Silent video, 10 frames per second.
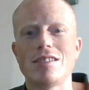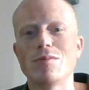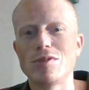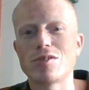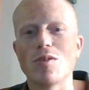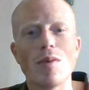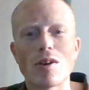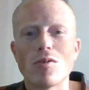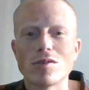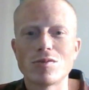Someone stole
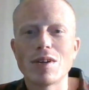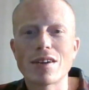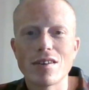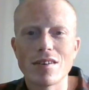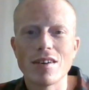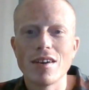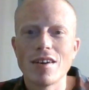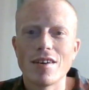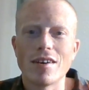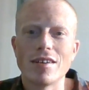my course record
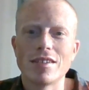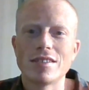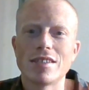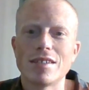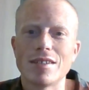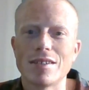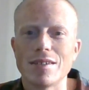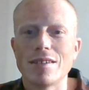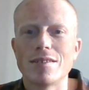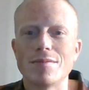on
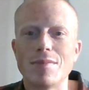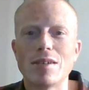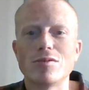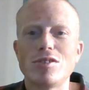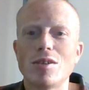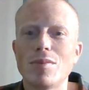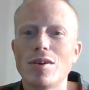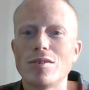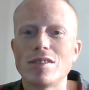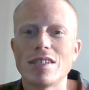the Mount
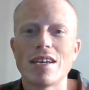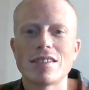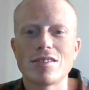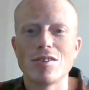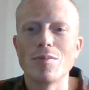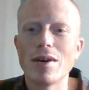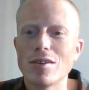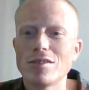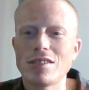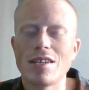Jumbo to Gastineau
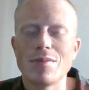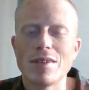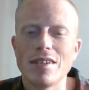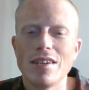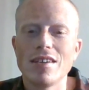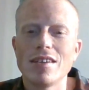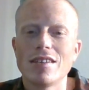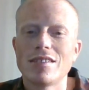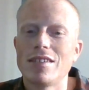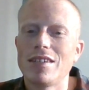Meadows segment,
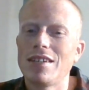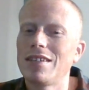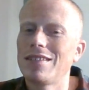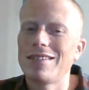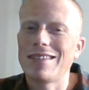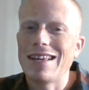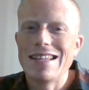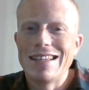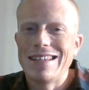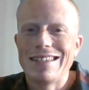and
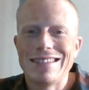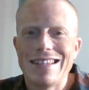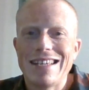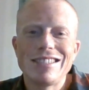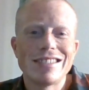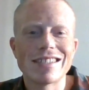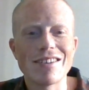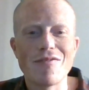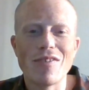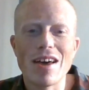that's just not
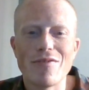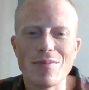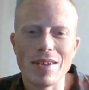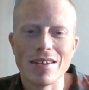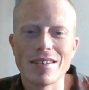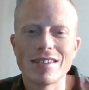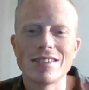going to fly for me.